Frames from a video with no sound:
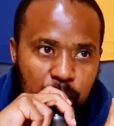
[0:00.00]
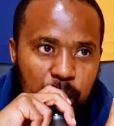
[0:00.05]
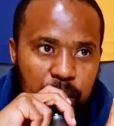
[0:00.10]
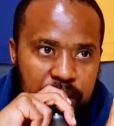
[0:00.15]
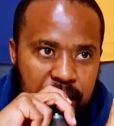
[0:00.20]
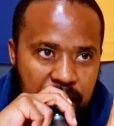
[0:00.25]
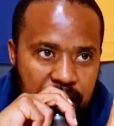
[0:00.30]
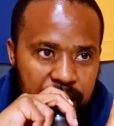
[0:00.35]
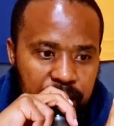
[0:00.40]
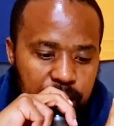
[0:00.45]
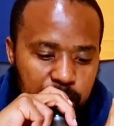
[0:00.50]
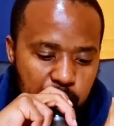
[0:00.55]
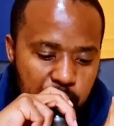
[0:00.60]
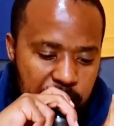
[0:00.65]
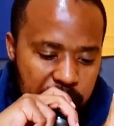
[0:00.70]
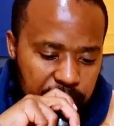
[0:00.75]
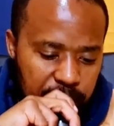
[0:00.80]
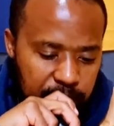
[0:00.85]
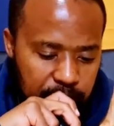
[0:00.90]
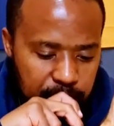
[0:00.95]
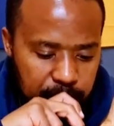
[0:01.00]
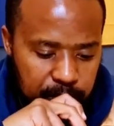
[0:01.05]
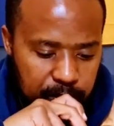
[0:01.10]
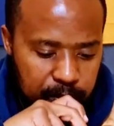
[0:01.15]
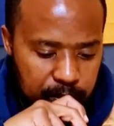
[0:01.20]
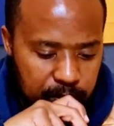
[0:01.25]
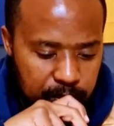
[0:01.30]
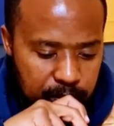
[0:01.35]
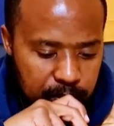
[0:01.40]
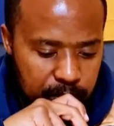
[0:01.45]
Okay? Read.
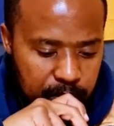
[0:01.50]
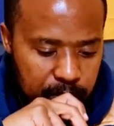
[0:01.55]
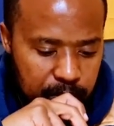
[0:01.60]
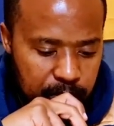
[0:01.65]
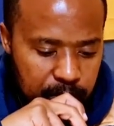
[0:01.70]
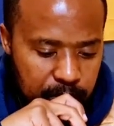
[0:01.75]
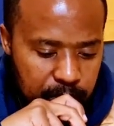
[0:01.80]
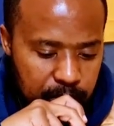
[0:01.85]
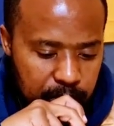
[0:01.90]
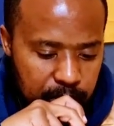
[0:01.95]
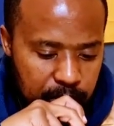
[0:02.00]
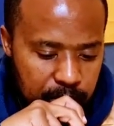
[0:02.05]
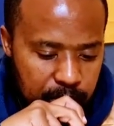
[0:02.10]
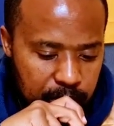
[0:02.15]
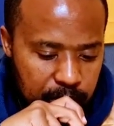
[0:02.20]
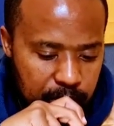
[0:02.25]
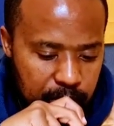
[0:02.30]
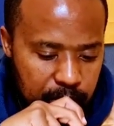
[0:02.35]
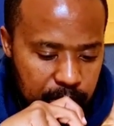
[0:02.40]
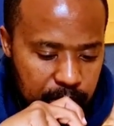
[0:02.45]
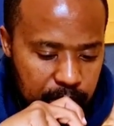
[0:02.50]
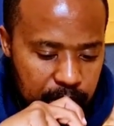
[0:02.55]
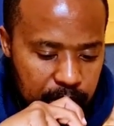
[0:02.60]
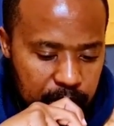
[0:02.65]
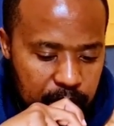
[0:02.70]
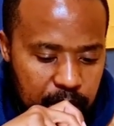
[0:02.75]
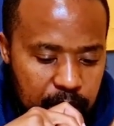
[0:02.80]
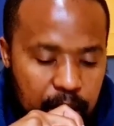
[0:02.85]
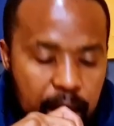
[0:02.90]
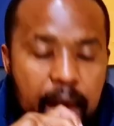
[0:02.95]
And show mercy and
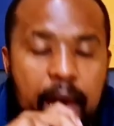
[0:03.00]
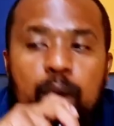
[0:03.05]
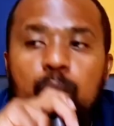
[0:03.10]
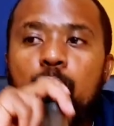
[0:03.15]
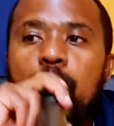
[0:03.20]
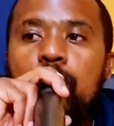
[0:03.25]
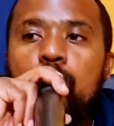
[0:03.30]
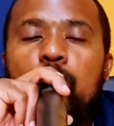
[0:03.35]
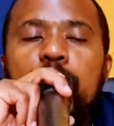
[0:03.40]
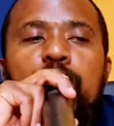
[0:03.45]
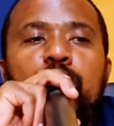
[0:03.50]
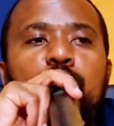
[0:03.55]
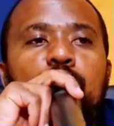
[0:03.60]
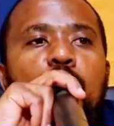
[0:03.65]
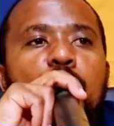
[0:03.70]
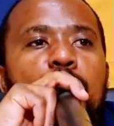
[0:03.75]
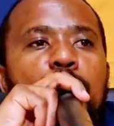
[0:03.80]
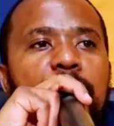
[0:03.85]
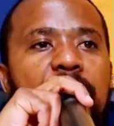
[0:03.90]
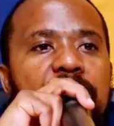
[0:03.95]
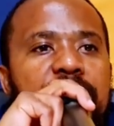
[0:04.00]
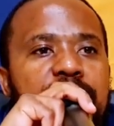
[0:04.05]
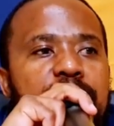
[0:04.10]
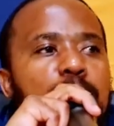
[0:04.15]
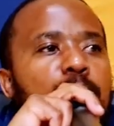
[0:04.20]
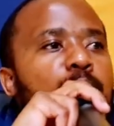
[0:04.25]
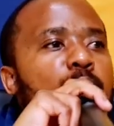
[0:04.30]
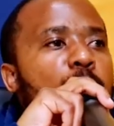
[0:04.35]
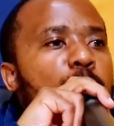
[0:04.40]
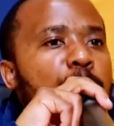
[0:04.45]
compassion. And when we show
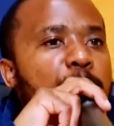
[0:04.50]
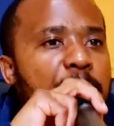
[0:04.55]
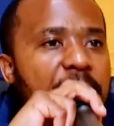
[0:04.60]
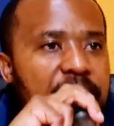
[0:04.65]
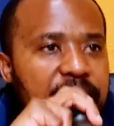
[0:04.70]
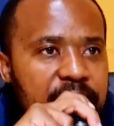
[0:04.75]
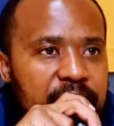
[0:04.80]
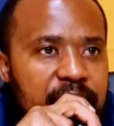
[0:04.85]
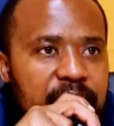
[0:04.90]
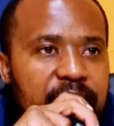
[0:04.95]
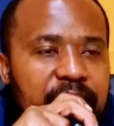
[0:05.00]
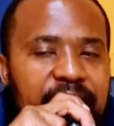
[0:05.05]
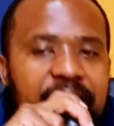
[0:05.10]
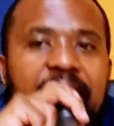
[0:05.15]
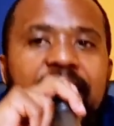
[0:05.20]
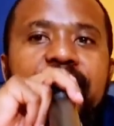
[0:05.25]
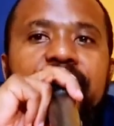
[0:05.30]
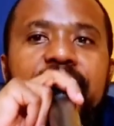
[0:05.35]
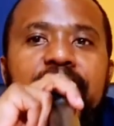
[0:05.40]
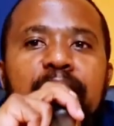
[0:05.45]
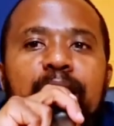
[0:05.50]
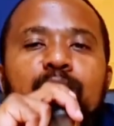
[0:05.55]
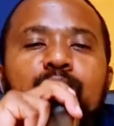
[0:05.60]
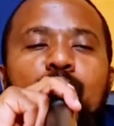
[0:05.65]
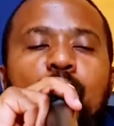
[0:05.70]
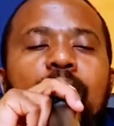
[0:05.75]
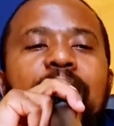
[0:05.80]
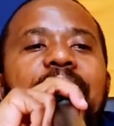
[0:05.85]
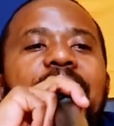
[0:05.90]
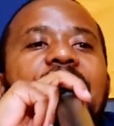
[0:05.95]
mercy and compassion, they still
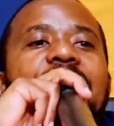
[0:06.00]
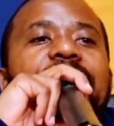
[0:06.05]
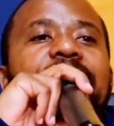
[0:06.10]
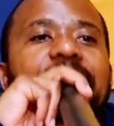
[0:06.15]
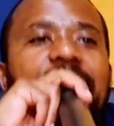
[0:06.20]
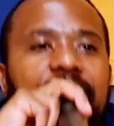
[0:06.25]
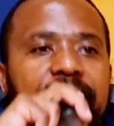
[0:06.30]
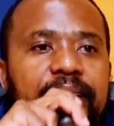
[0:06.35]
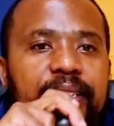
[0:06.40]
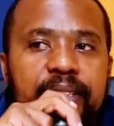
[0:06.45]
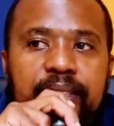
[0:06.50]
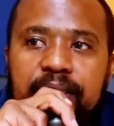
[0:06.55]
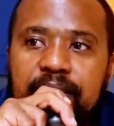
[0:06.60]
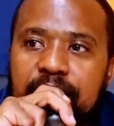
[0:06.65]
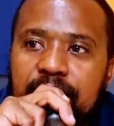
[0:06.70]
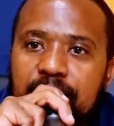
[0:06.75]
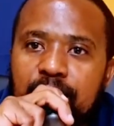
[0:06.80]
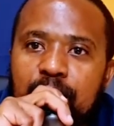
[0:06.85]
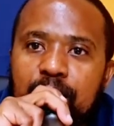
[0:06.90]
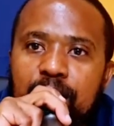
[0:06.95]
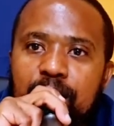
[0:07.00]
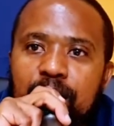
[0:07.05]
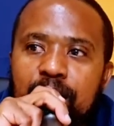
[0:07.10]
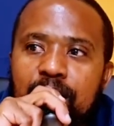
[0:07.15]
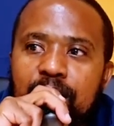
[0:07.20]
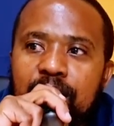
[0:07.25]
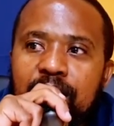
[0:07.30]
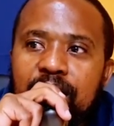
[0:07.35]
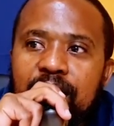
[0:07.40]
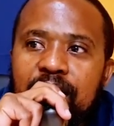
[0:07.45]
don't like it.
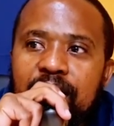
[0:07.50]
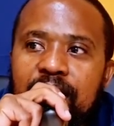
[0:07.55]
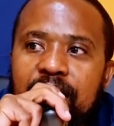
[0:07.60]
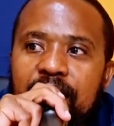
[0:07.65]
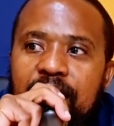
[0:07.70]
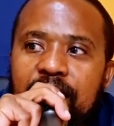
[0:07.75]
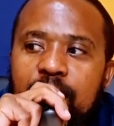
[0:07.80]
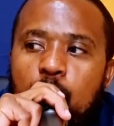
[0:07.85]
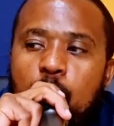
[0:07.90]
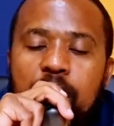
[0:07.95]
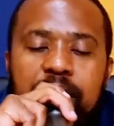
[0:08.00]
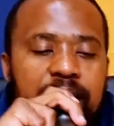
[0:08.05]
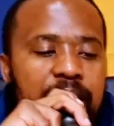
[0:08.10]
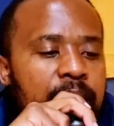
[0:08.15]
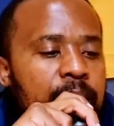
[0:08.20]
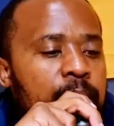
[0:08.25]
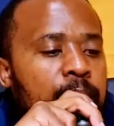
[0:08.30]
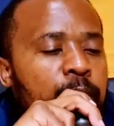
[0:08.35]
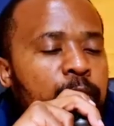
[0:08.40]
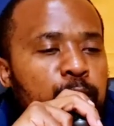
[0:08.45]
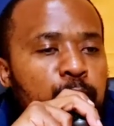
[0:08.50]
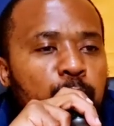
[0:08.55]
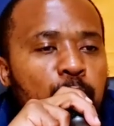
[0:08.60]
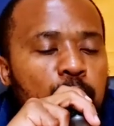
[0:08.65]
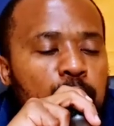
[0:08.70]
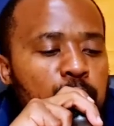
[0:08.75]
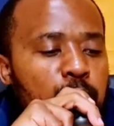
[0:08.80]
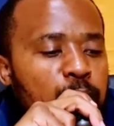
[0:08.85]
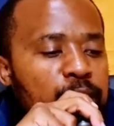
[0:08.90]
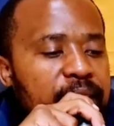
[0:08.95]
Because
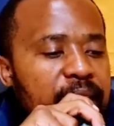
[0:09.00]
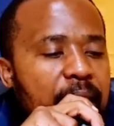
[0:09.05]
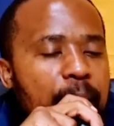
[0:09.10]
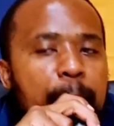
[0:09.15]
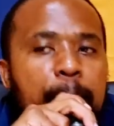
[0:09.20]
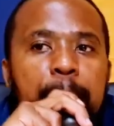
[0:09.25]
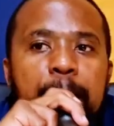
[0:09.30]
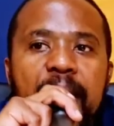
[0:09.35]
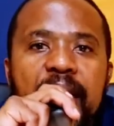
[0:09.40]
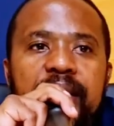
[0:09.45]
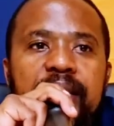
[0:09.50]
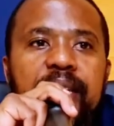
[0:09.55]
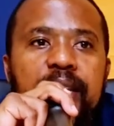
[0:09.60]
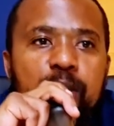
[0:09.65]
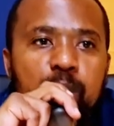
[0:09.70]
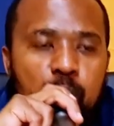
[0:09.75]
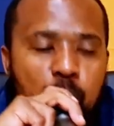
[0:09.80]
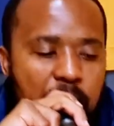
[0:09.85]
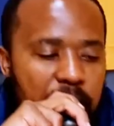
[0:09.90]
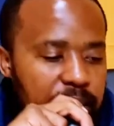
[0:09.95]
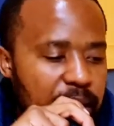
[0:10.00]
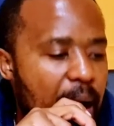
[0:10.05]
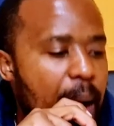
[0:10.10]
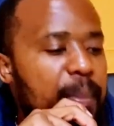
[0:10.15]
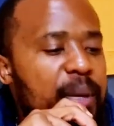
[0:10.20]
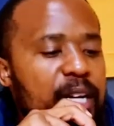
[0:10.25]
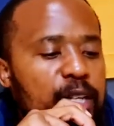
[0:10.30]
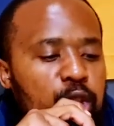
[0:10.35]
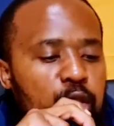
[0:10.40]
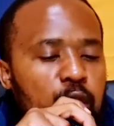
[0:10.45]
to, to them, mercy is what?
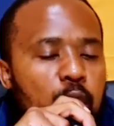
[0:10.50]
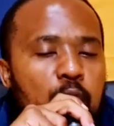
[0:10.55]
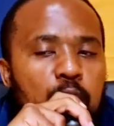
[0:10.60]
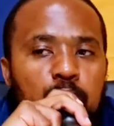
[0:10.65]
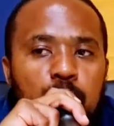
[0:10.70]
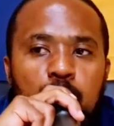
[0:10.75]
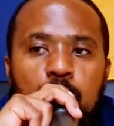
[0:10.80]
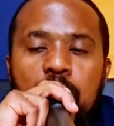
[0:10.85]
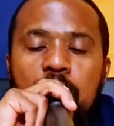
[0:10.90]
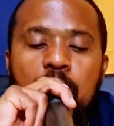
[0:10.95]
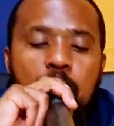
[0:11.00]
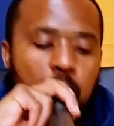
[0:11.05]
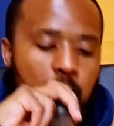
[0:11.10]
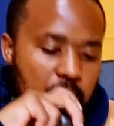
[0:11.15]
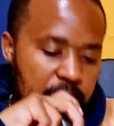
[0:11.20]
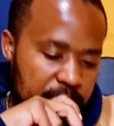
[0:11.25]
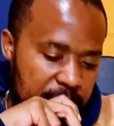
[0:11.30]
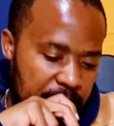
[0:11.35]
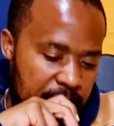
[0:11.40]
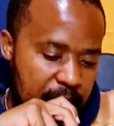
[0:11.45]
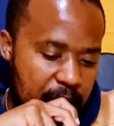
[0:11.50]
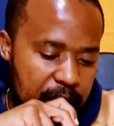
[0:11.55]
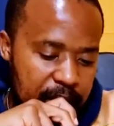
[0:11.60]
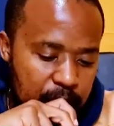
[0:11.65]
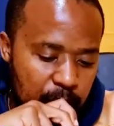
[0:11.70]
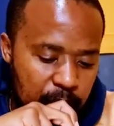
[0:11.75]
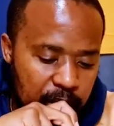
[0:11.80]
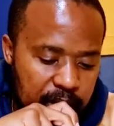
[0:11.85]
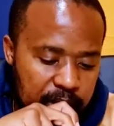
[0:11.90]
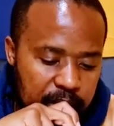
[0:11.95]
I'm going to show you. Because here
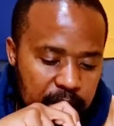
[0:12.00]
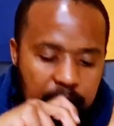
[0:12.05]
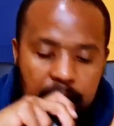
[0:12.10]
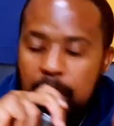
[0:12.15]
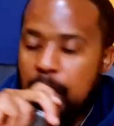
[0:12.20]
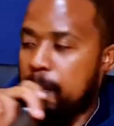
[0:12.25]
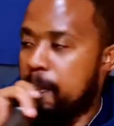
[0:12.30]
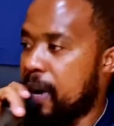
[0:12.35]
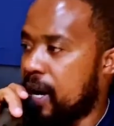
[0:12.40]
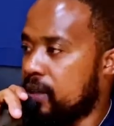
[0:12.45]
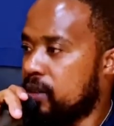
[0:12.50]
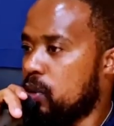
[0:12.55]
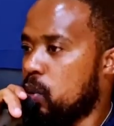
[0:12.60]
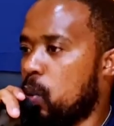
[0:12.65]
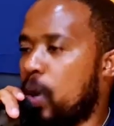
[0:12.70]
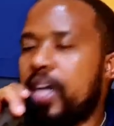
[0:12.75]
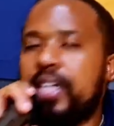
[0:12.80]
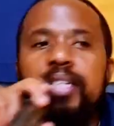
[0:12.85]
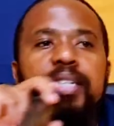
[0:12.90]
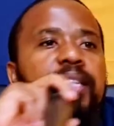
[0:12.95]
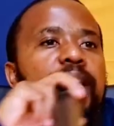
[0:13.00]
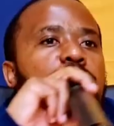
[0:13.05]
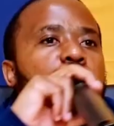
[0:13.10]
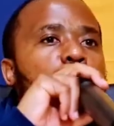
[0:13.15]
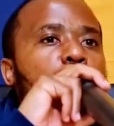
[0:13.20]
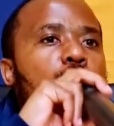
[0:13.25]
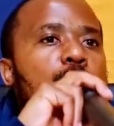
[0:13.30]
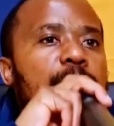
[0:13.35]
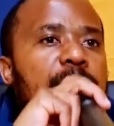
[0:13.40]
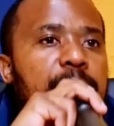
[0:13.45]
they're going to say, but when did they
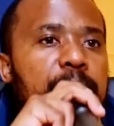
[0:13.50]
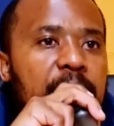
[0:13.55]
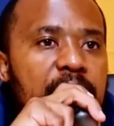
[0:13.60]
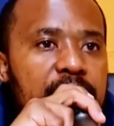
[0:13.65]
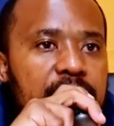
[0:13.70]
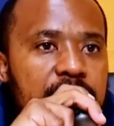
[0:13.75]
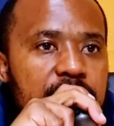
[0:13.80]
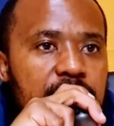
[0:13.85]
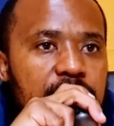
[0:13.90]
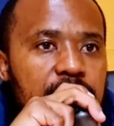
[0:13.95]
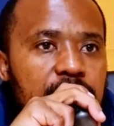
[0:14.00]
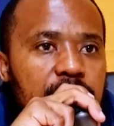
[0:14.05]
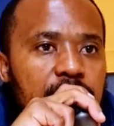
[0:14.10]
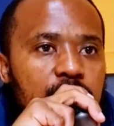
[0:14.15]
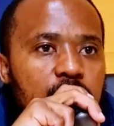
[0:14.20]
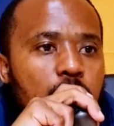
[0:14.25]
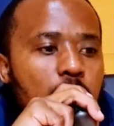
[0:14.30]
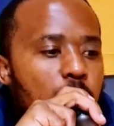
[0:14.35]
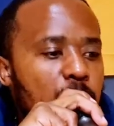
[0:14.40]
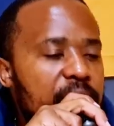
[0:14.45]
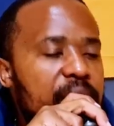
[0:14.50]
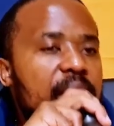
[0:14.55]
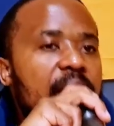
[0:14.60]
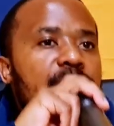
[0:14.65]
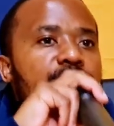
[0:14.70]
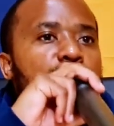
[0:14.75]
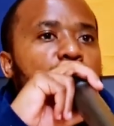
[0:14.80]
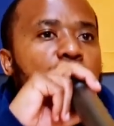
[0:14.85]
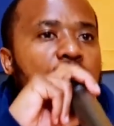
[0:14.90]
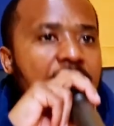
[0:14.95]
show me mercy? No, we
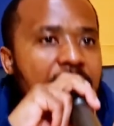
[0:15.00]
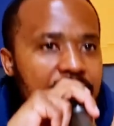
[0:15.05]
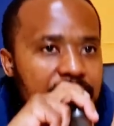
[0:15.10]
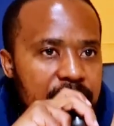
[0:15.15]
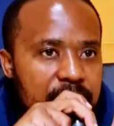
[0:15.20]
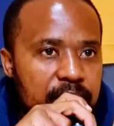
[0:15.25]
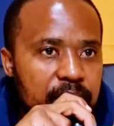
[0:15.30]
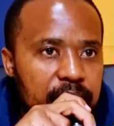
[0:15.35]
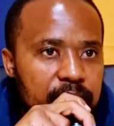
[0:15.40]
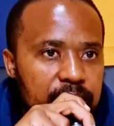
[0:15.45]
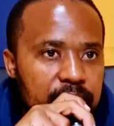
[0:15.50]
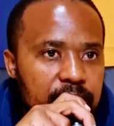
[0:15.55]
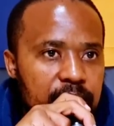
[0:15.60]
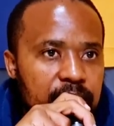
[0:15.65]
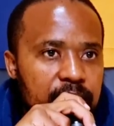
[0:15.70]
gave you counsel.